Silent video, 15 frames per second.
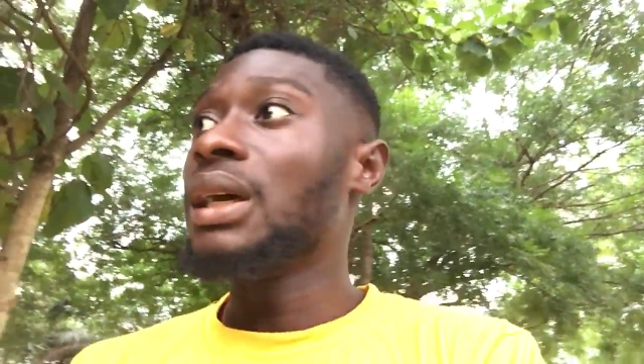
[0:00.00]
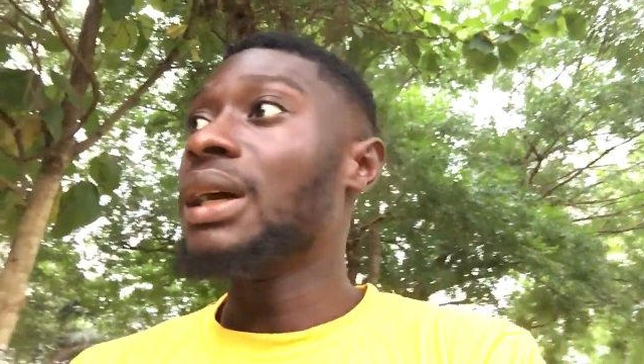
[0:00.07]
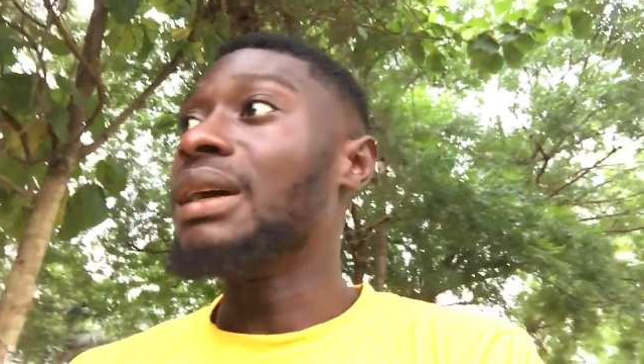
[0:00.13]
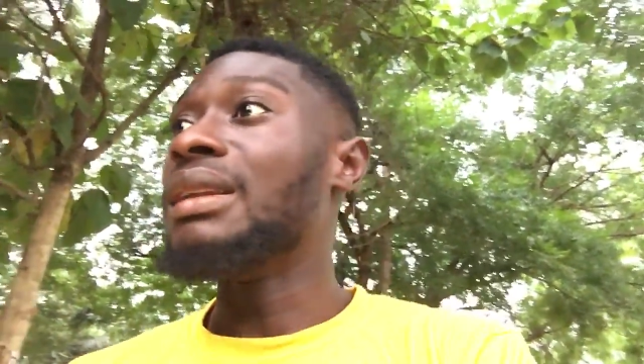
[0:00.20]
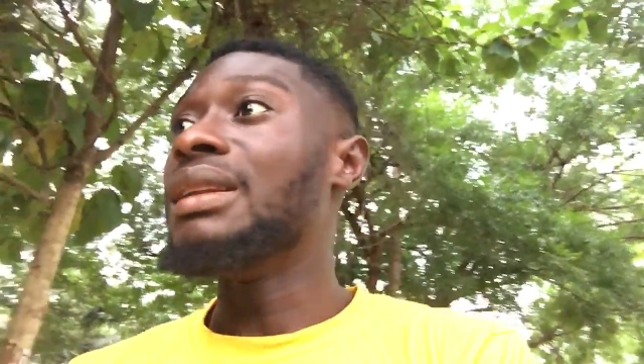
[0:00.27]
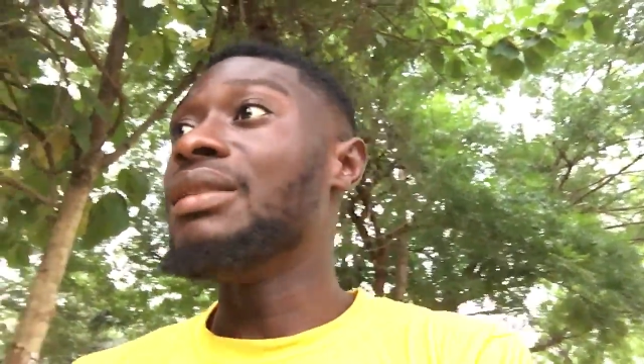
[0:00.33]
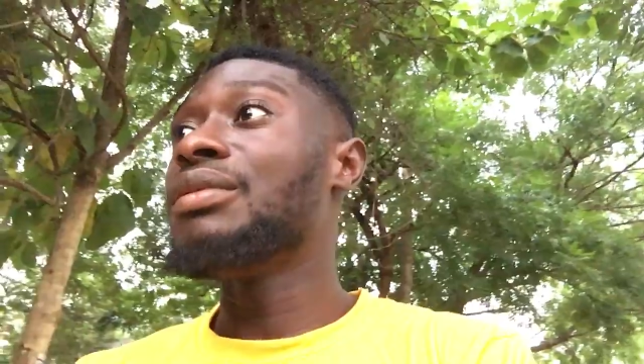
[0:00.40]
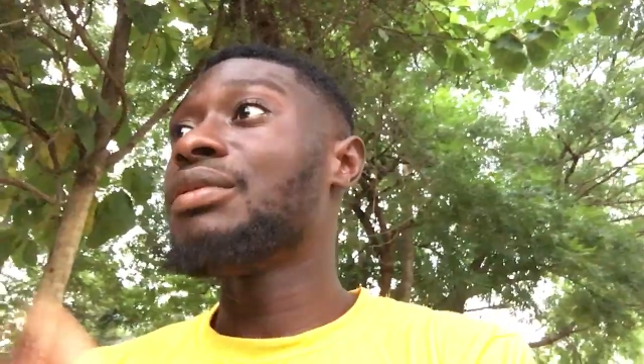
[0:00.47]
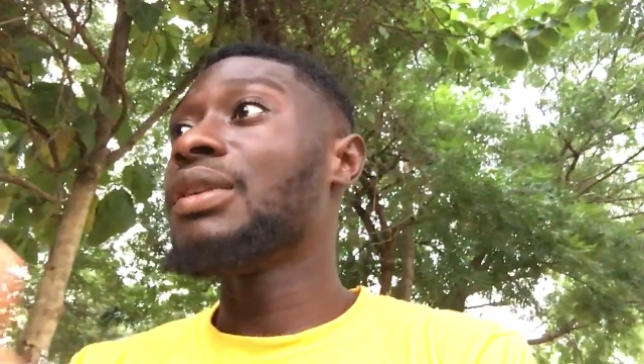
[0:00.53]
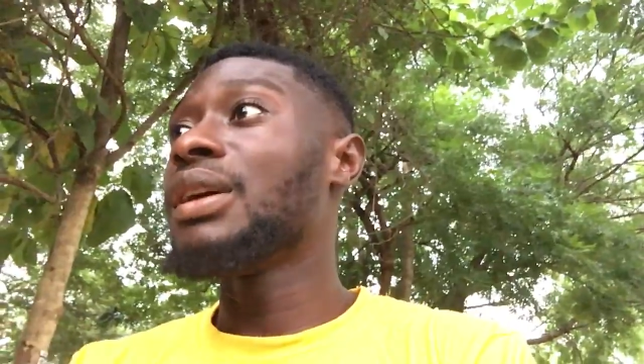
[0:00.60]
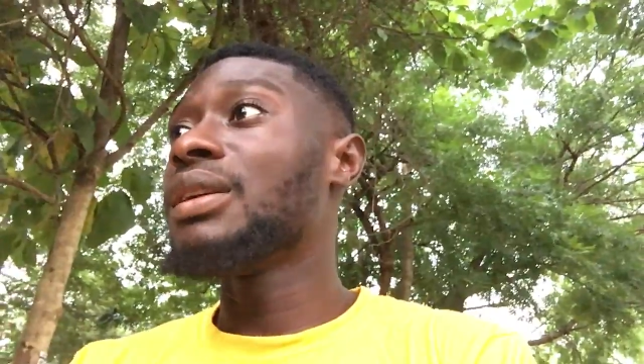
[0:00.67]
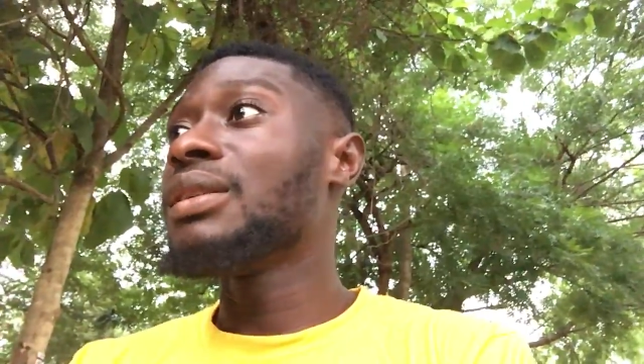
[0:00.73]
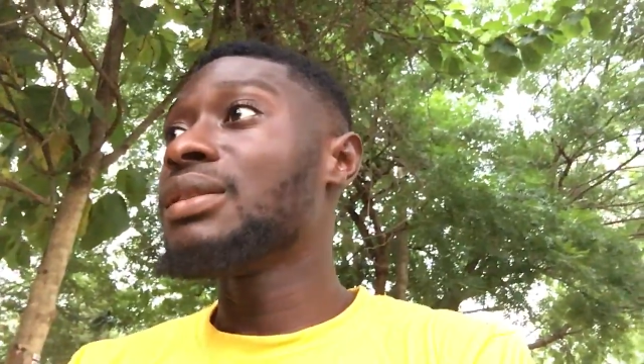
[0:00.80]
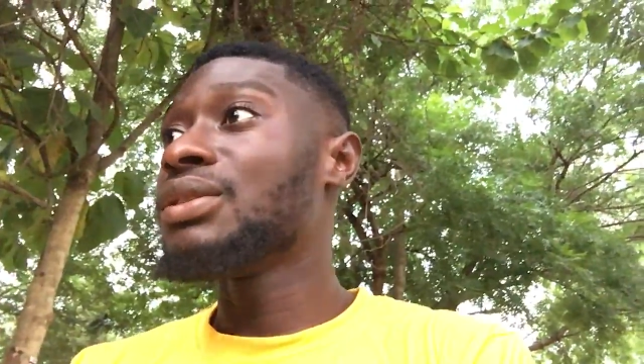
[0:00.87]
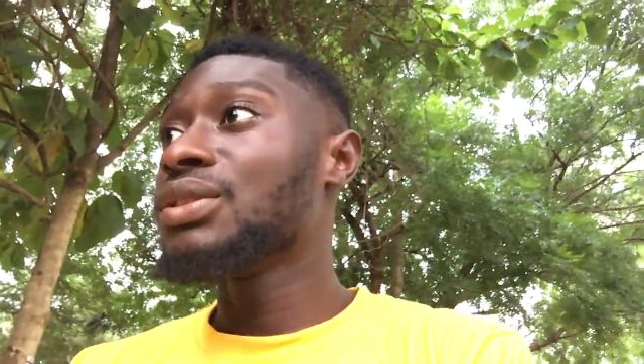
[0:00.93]
and
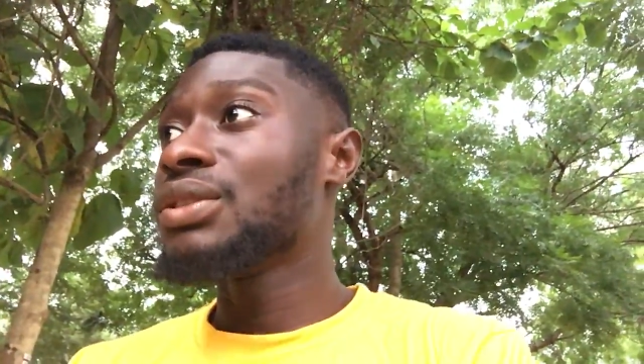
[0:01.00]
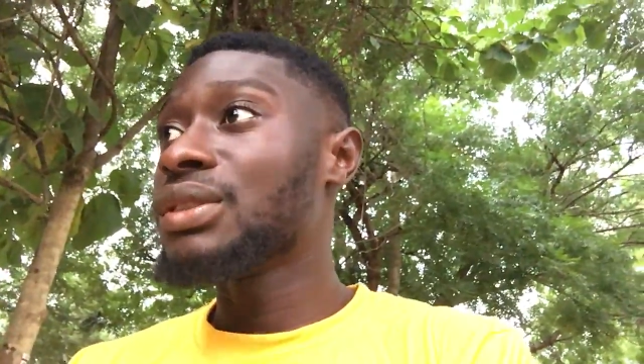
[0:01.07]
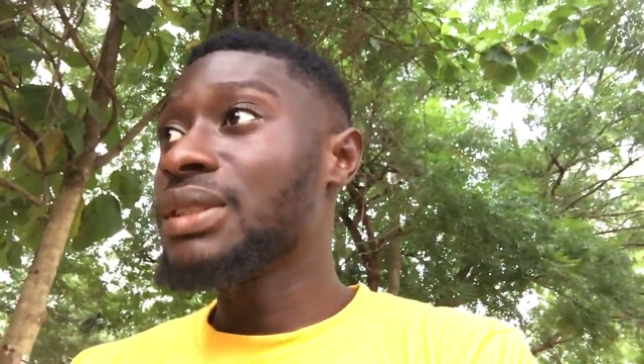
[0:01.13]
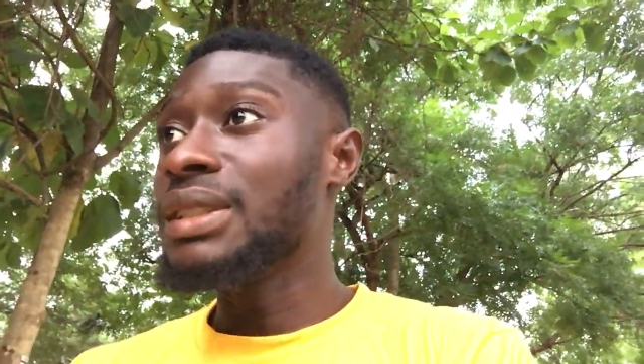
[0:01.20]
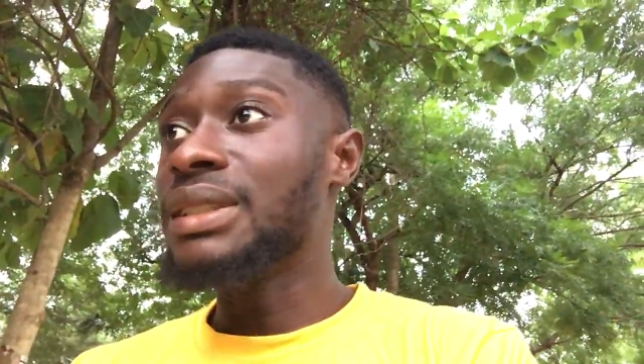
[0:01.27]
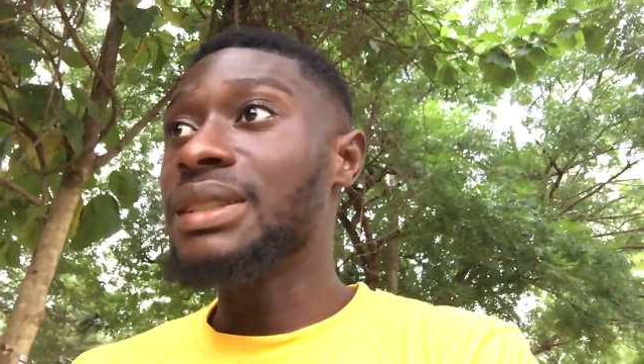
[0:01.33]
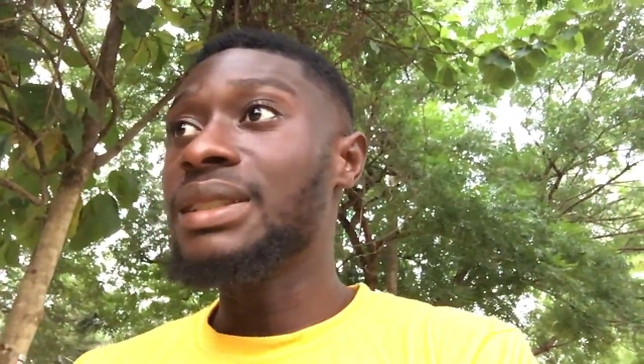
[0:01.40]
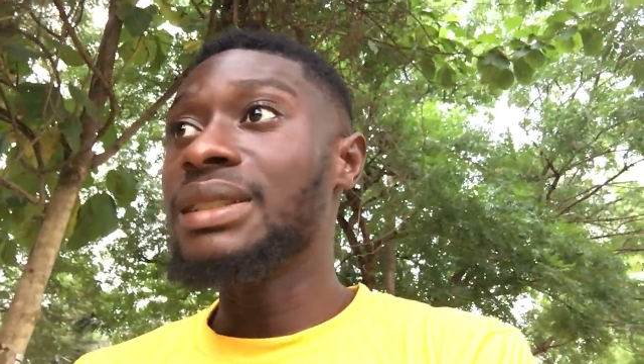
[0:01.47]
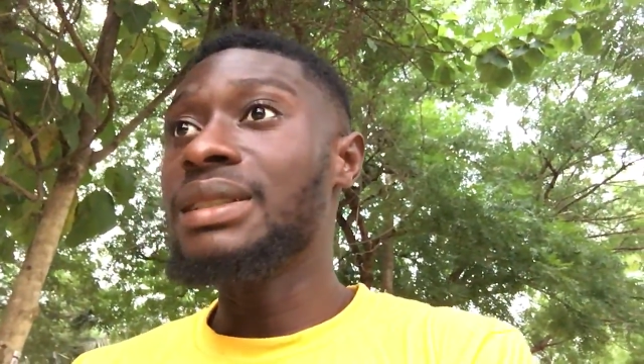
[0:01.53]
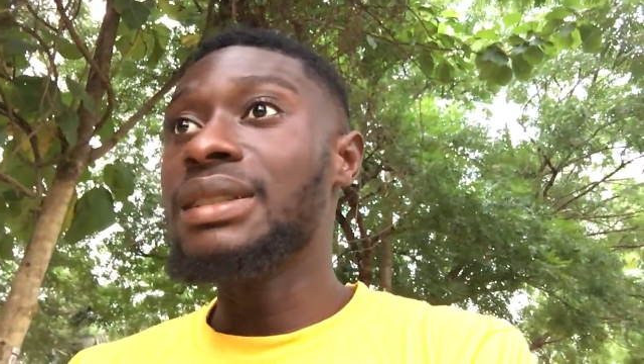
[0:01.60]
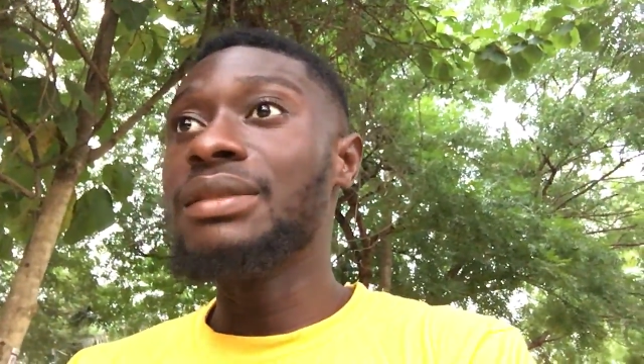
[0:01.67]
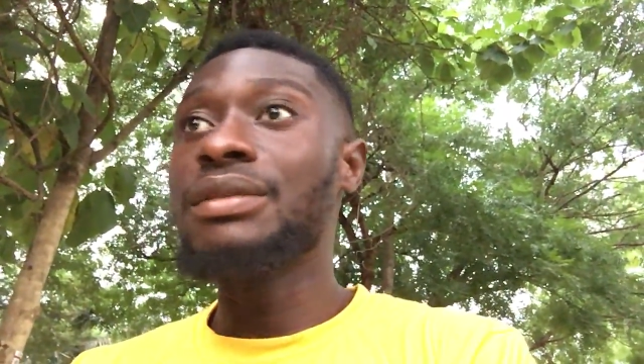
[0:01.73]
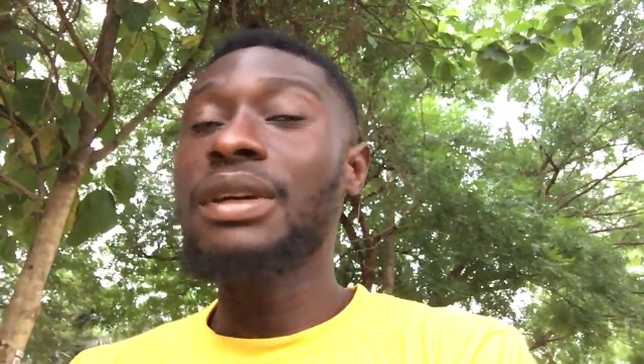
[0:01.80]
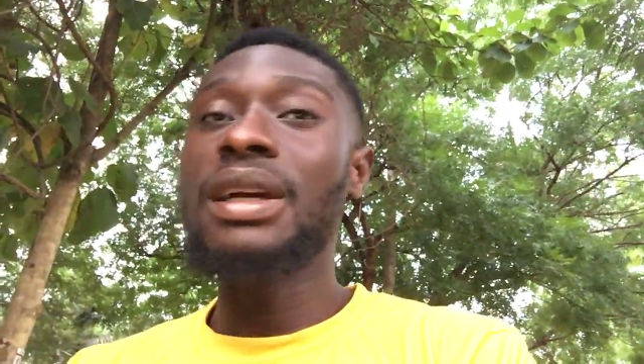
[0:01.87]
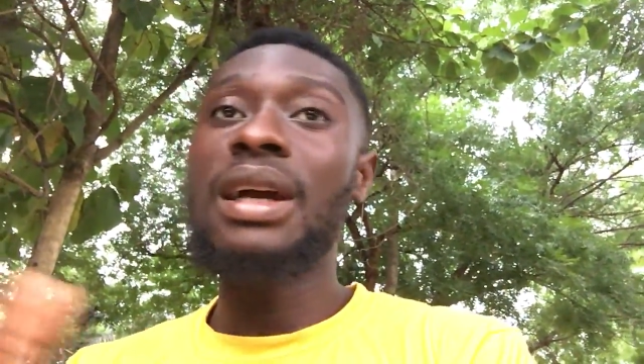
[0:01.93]
different cities,
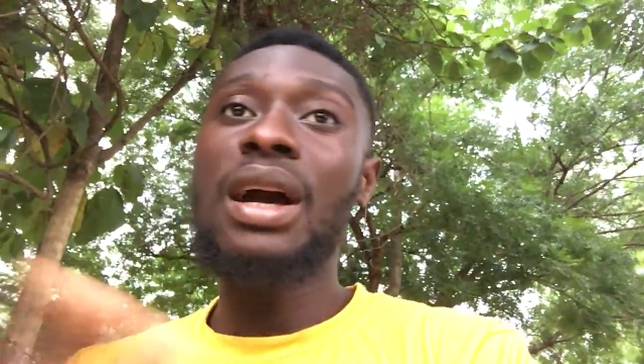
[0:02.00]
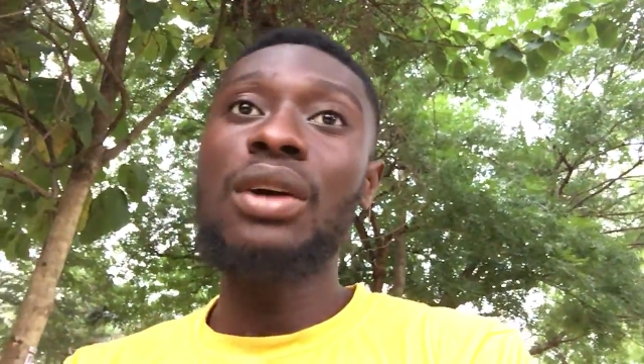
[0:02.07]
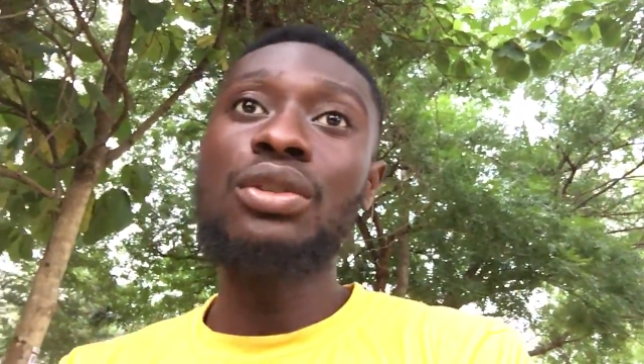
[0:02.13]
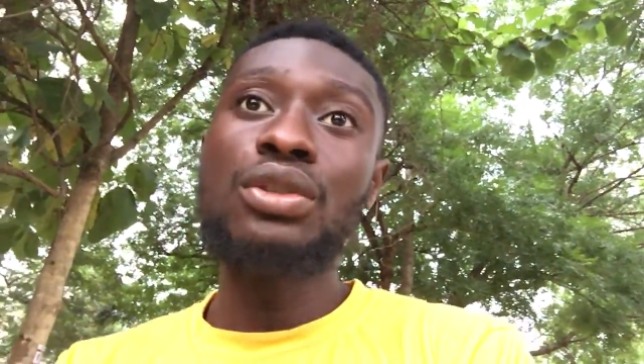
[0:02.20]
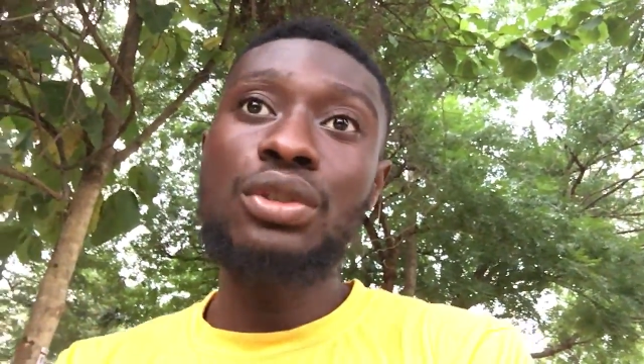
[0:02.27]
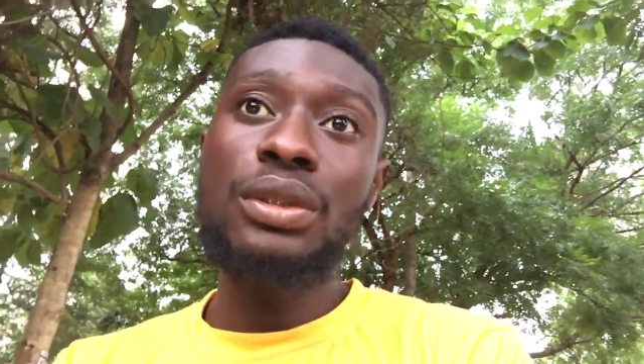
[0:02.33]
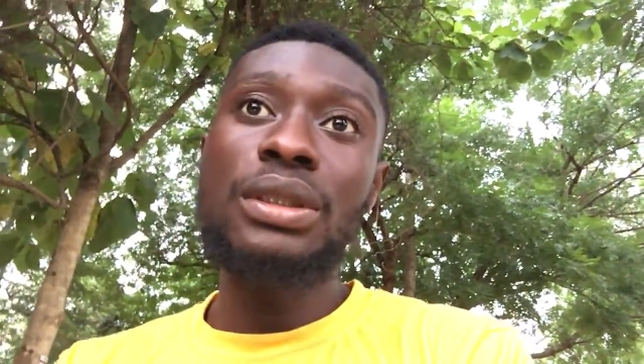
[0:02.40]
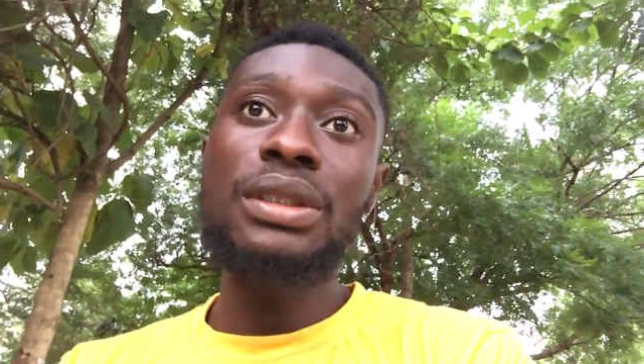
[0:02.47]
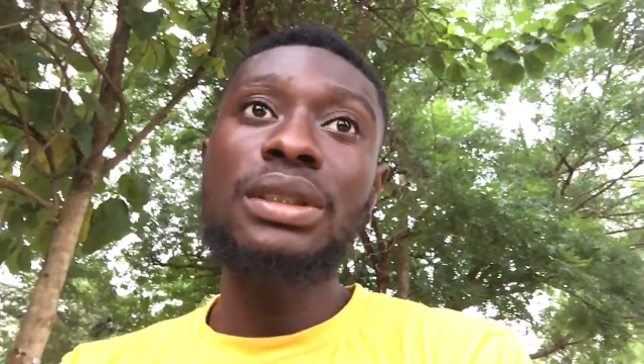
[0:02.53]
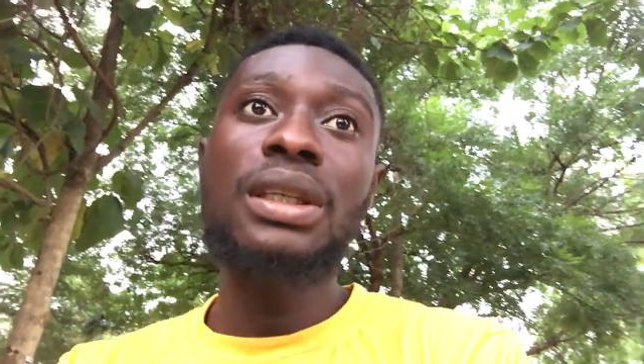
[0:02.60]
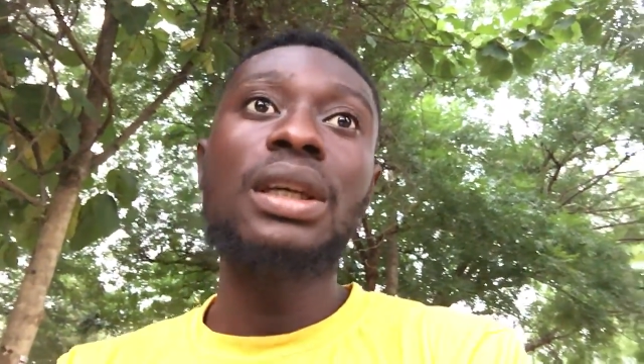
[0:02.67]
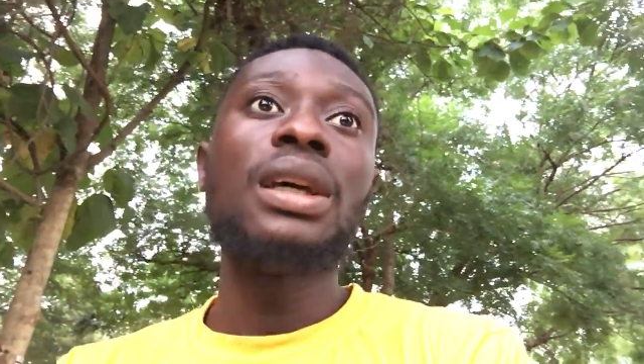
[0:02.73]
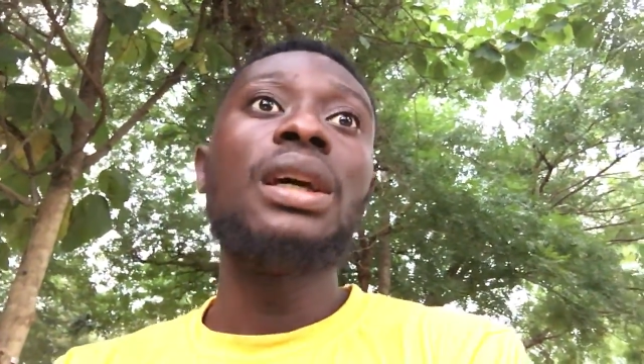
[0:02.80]
different countries,